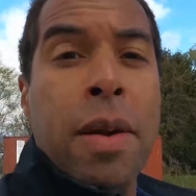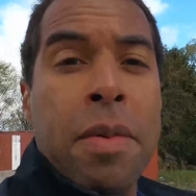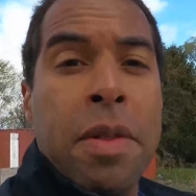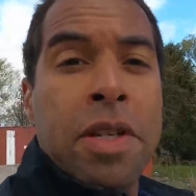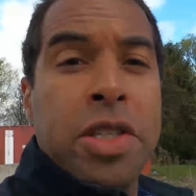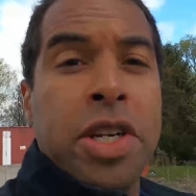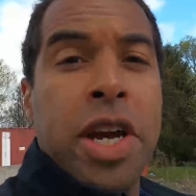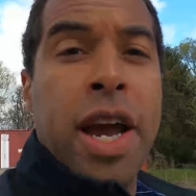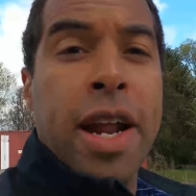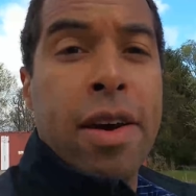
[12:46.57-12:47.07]
to the
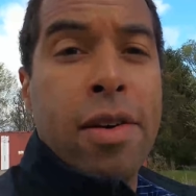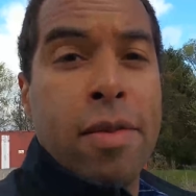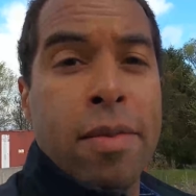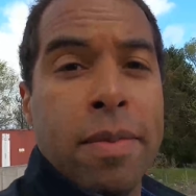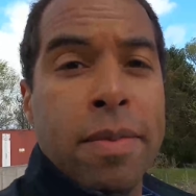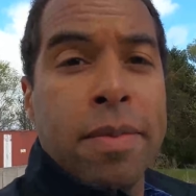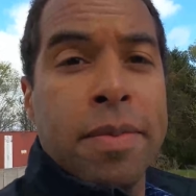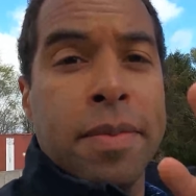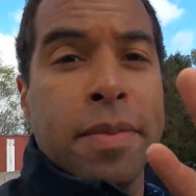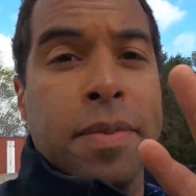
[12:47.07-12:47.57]
channel.
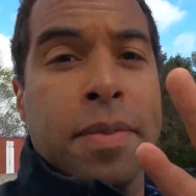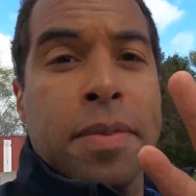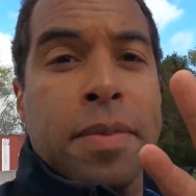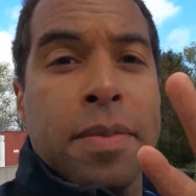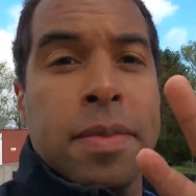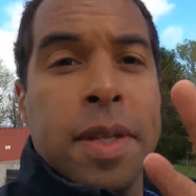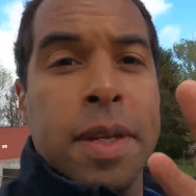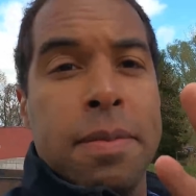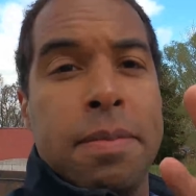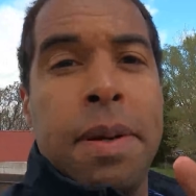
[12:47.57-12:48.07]

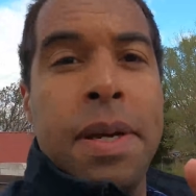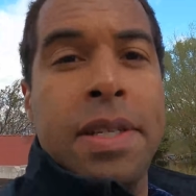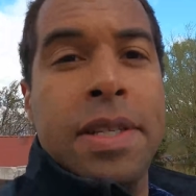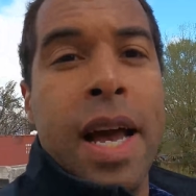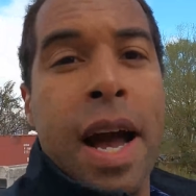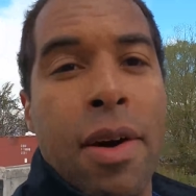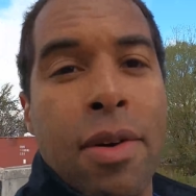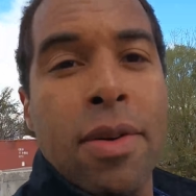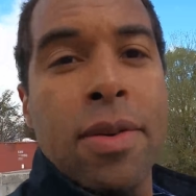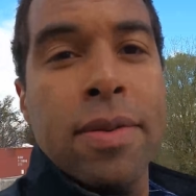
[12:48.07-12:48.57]
Peace
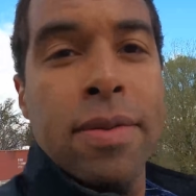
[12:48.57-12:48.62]
out.